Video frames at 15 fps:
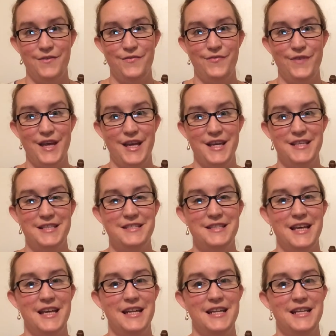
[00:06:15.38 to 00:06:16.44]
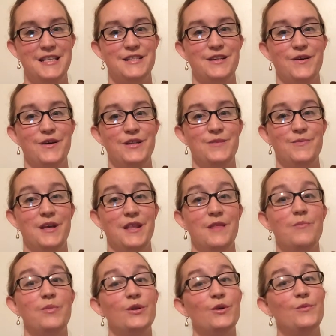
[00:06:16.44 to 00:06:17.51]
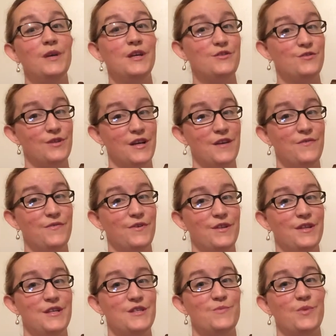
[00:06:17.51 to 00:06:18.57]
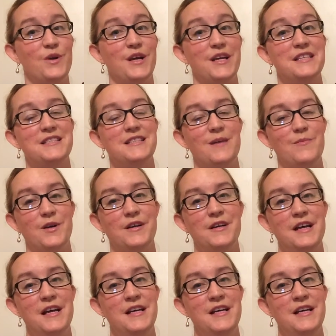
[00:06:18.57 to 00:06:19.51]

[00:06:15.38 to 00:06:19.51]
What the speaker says: phase, and it is going to be the blooming tree for the spring and summer.